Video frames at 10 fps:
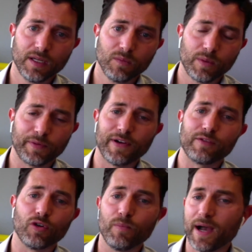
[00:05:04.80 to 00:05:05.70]
We
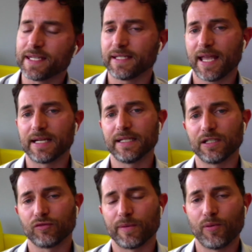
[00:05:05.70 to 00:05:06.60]
provide robust
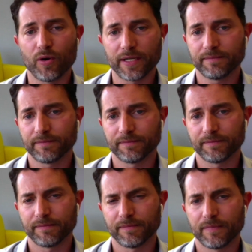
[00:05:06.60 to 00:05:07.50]
analytical reporting.
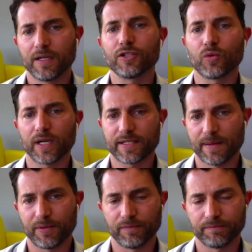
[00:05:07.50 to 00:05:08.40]
Here's a quick
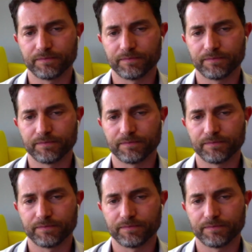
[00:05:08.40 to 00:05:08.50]
sample.